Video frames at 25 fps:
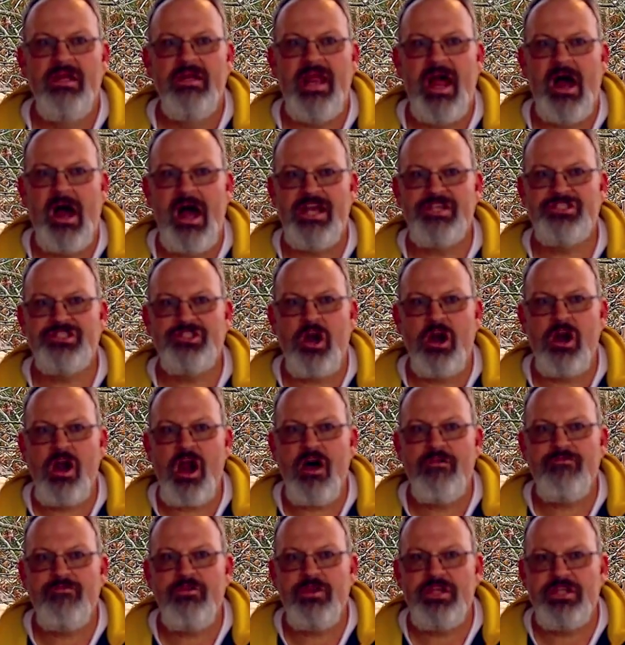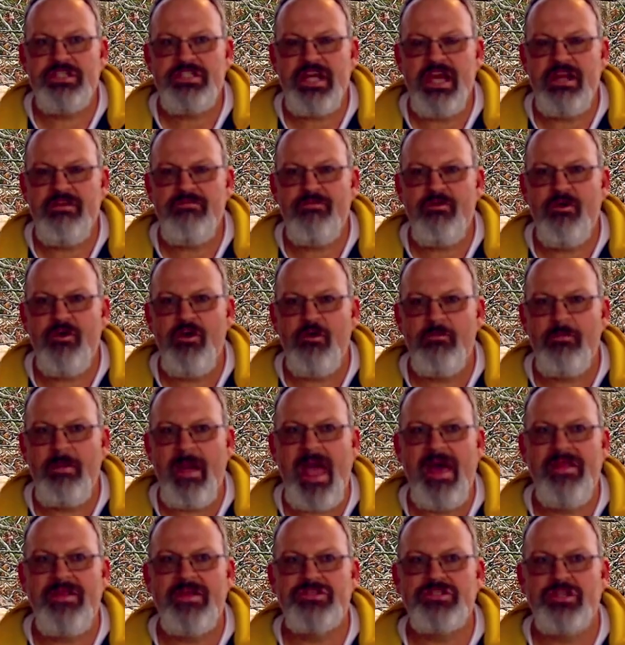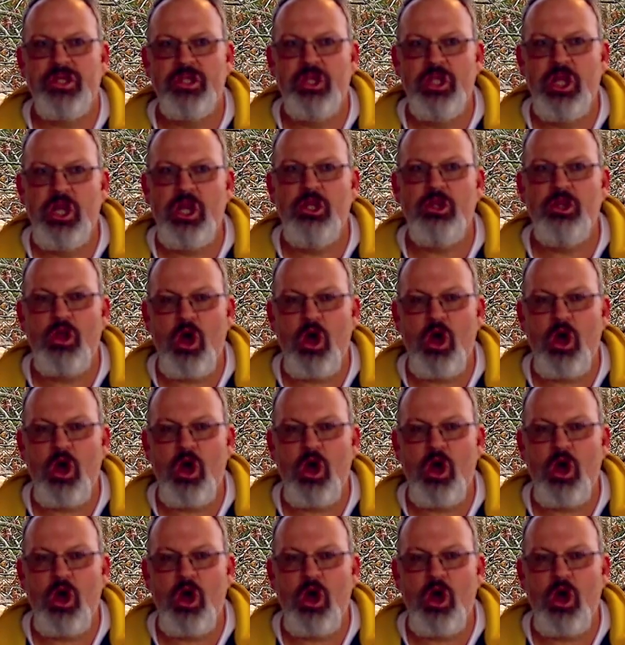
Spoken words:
Now I start off with a tinfoil pan that's a little